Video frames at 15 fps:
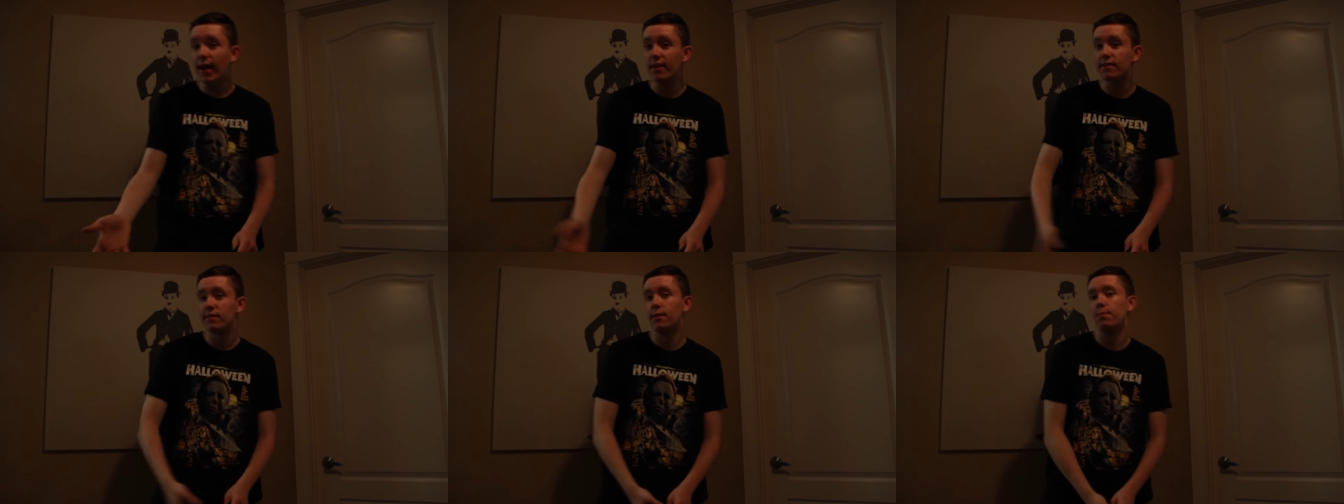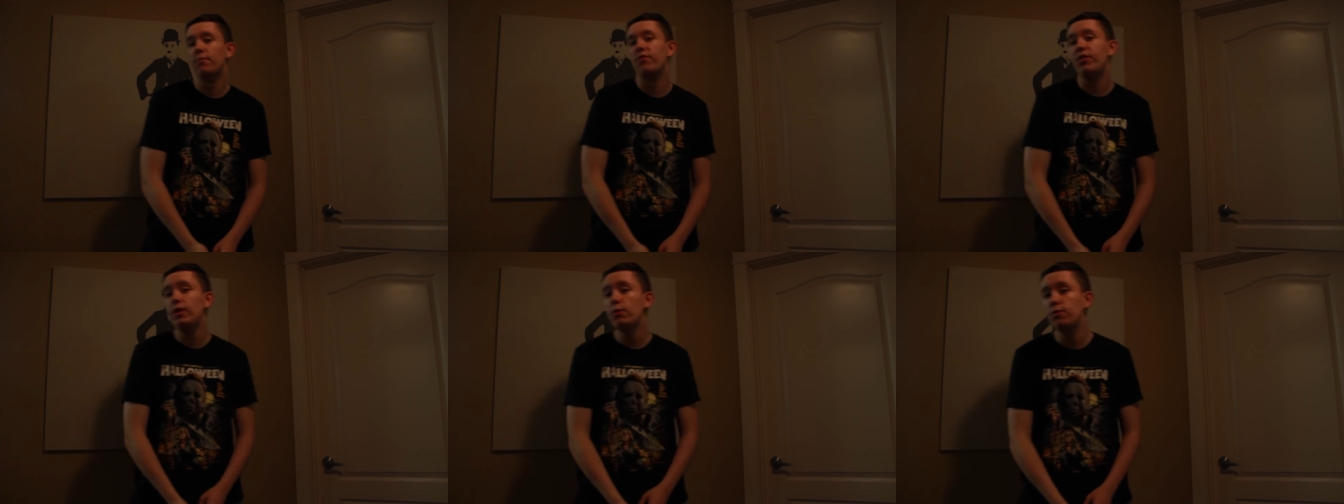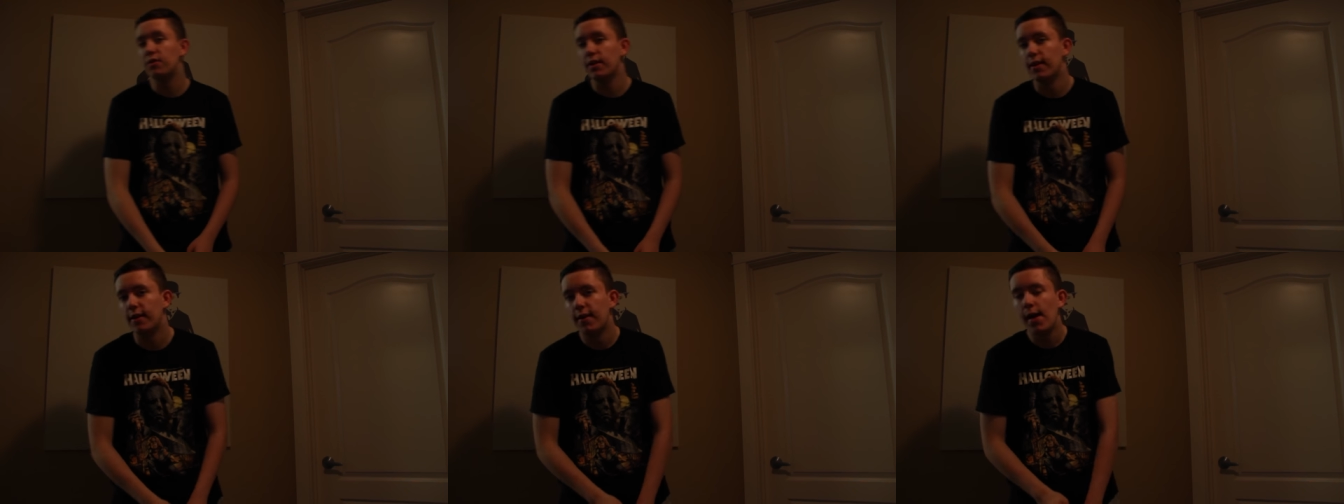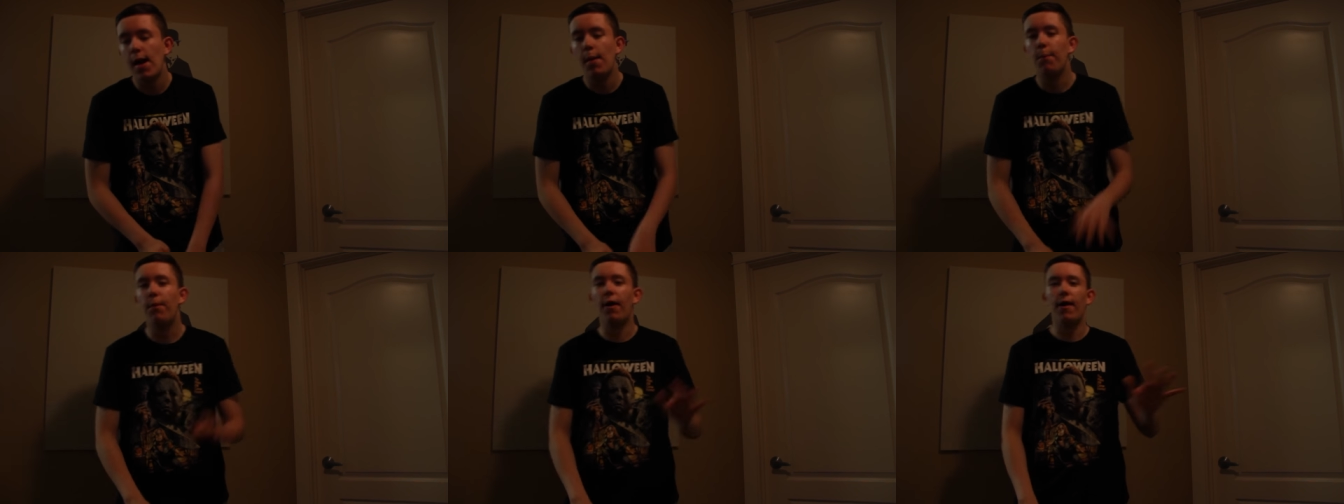get some views in.
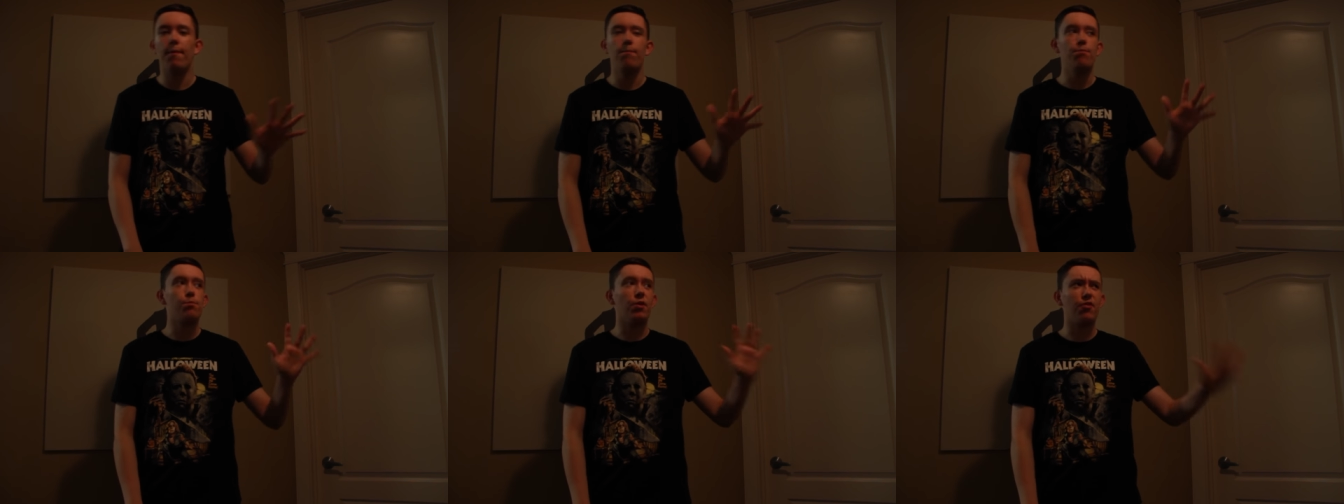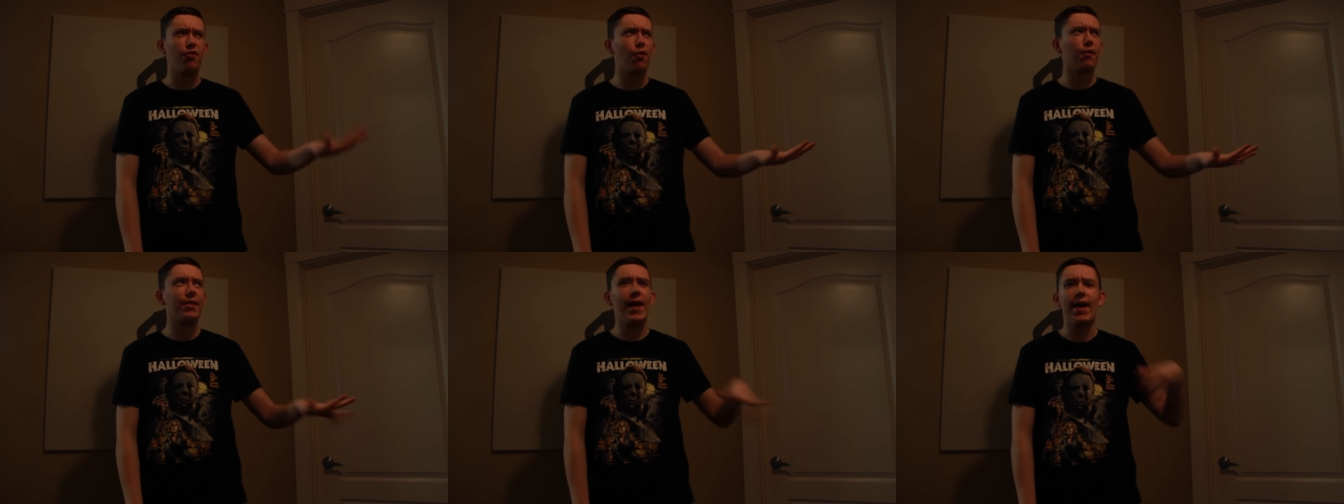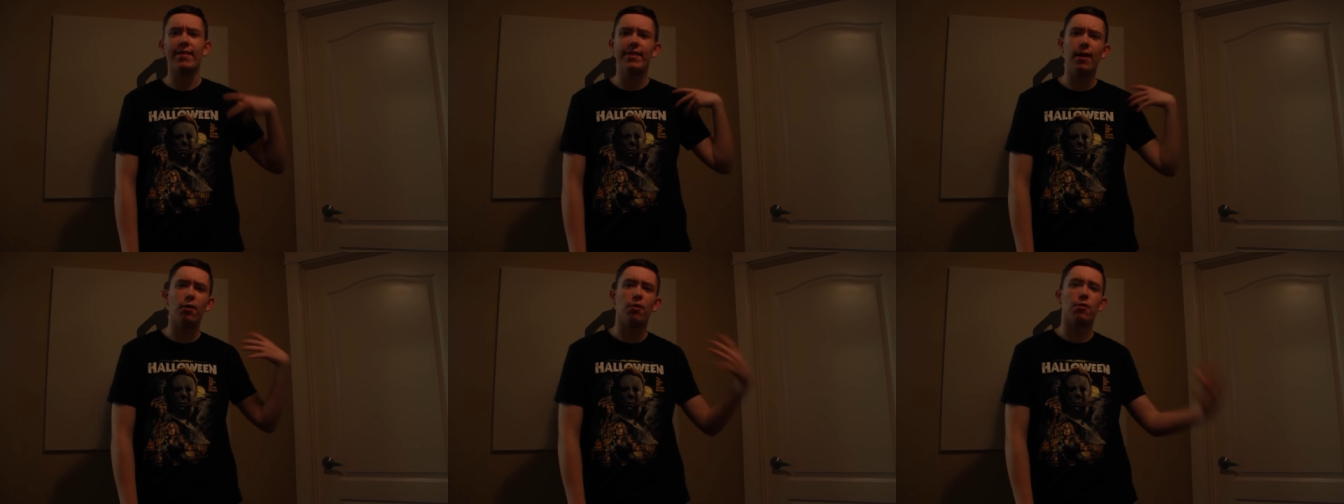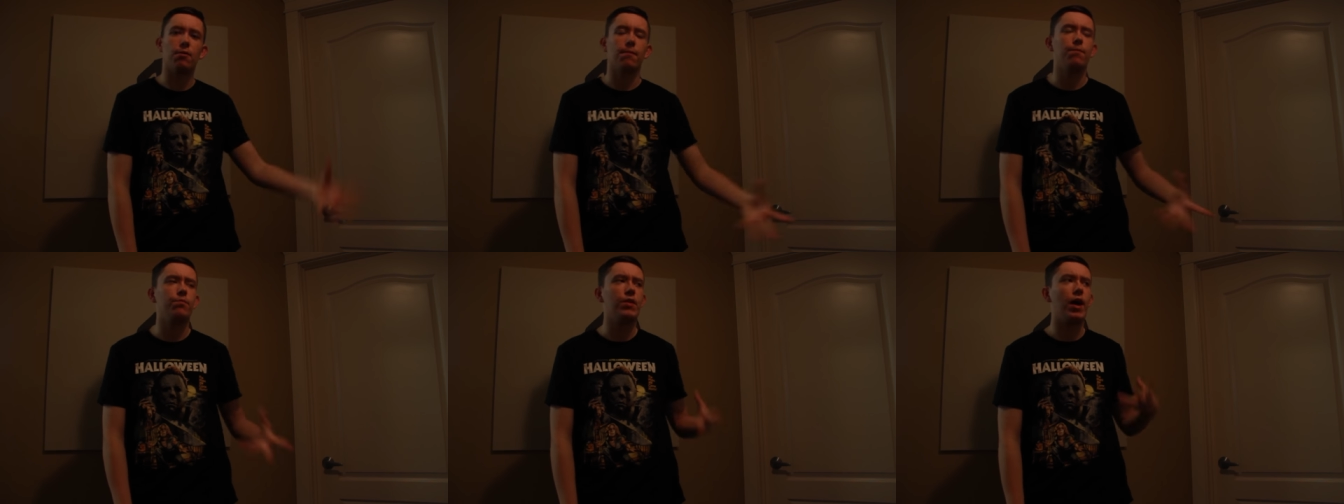But before that, they
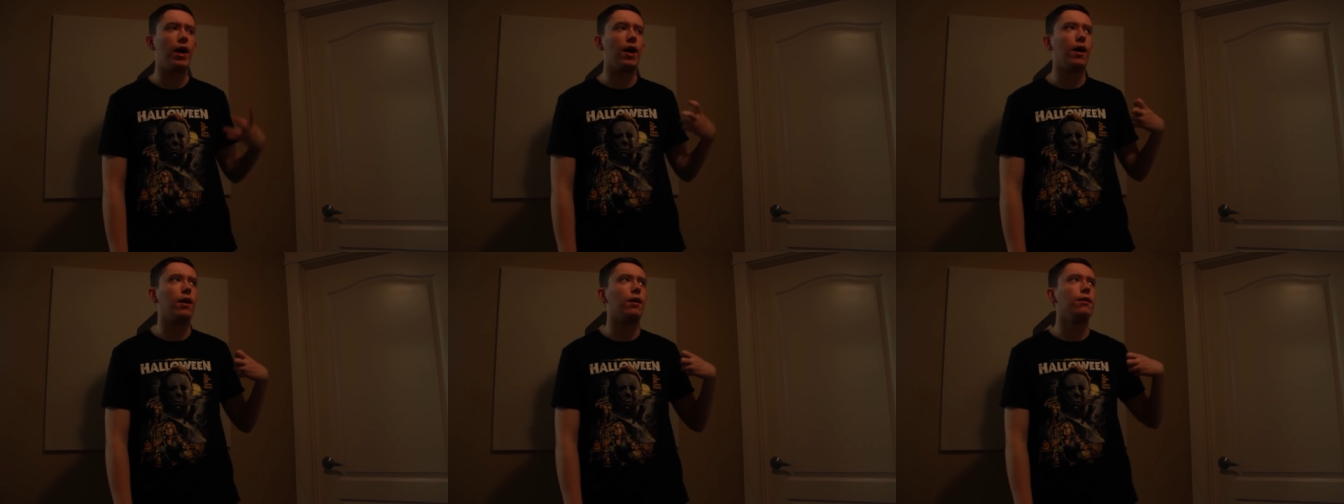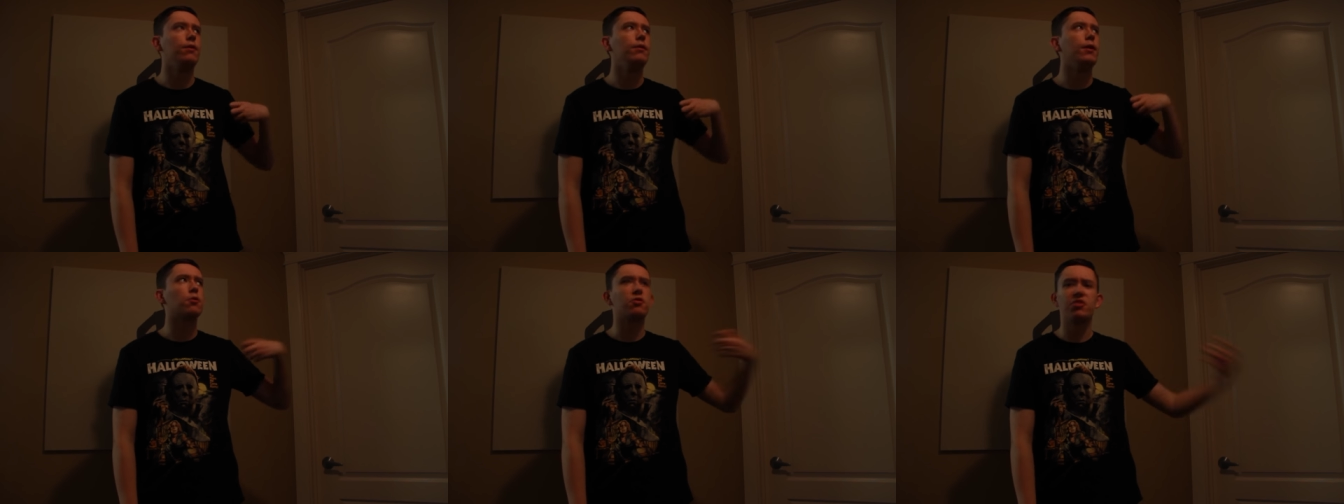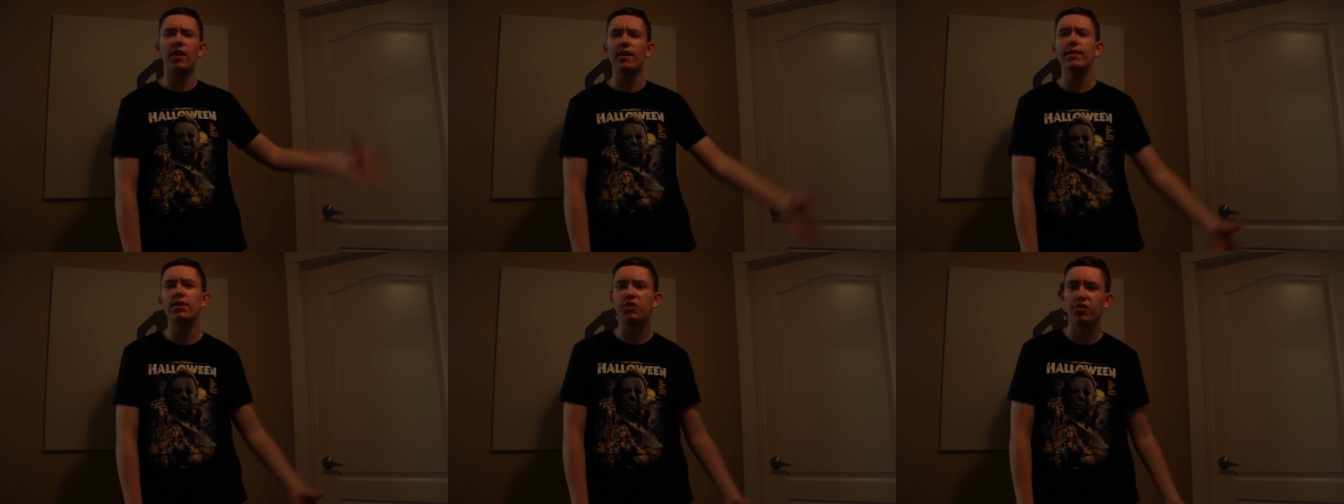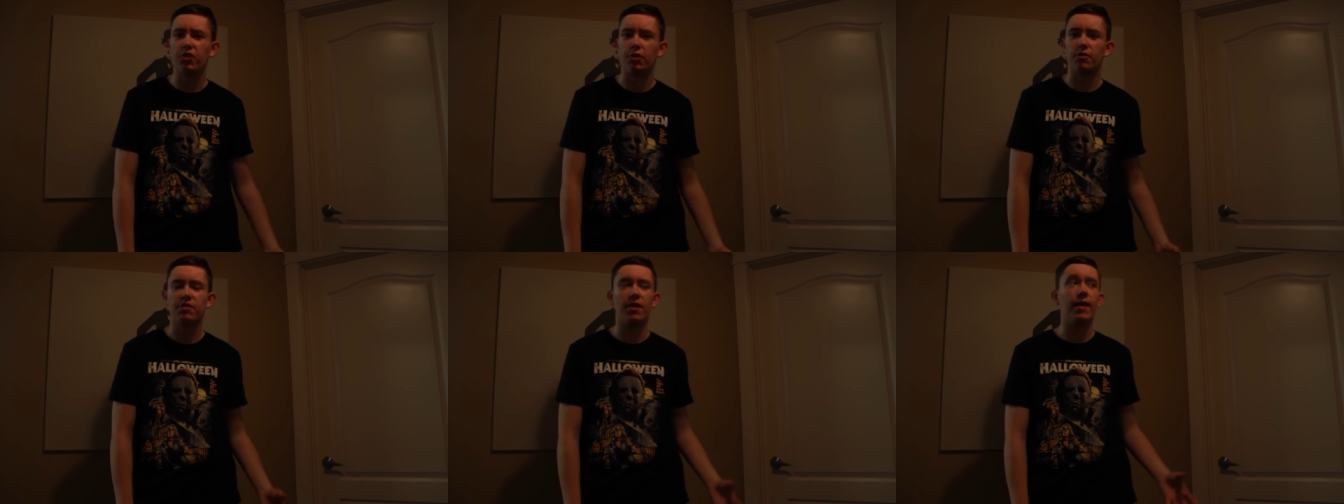were uh, they were selling the
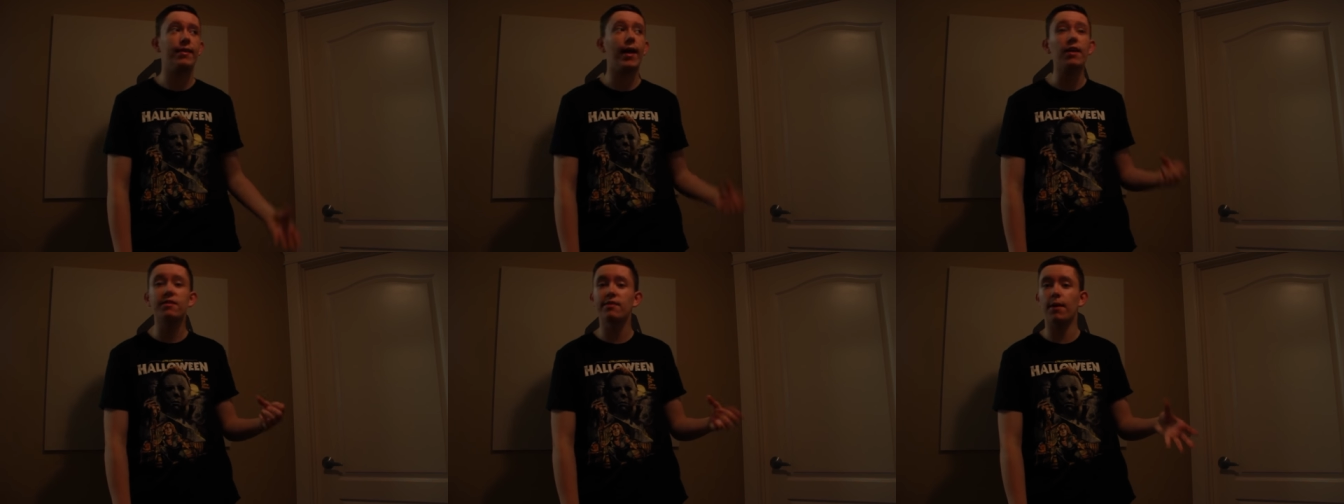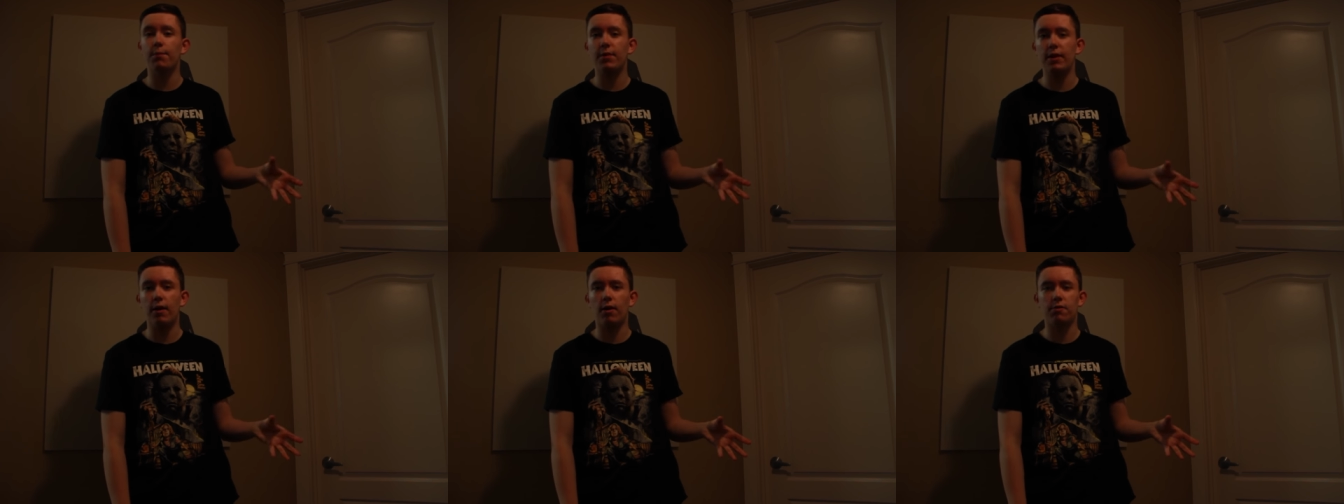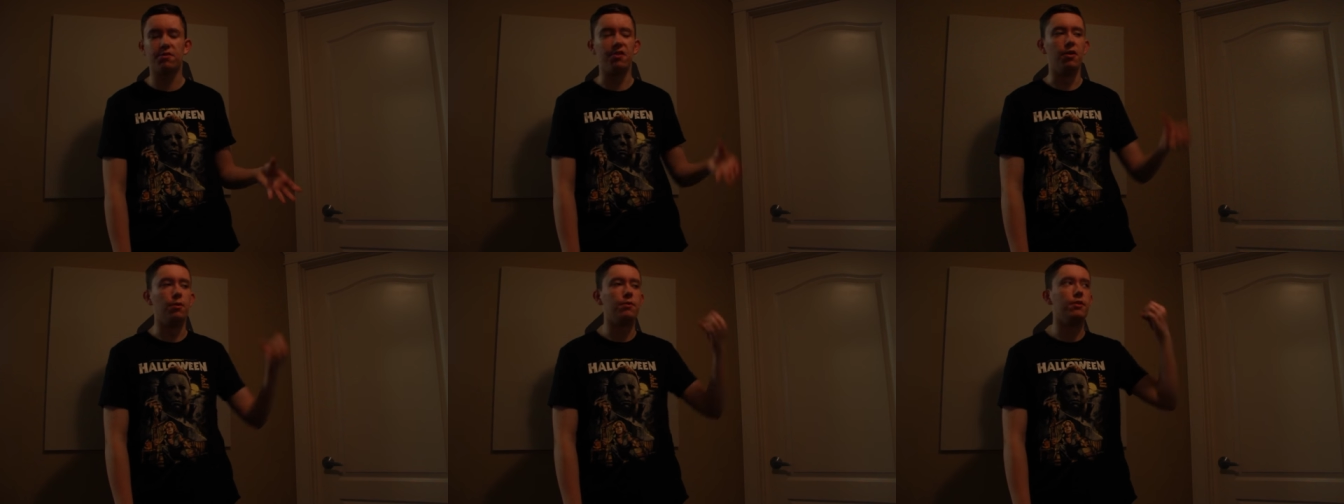shirts, and that's something also.